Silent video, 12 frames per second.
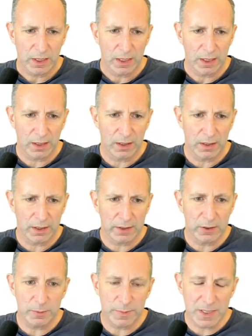It
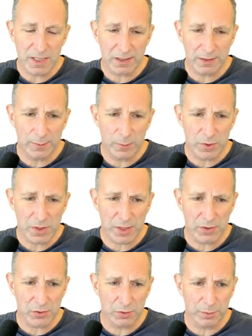could be slightly more
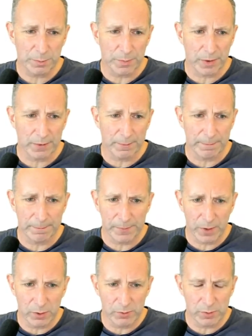central, but
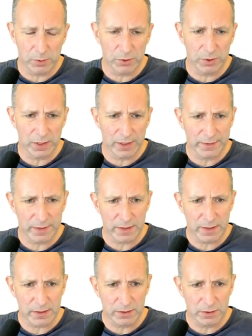overall I think
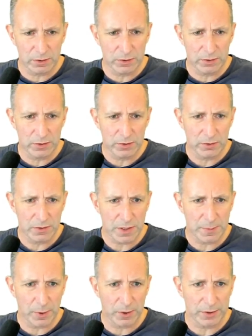it's a good
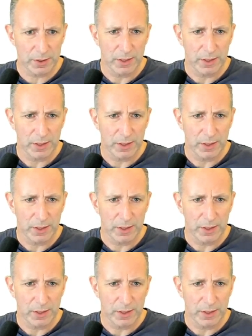spot.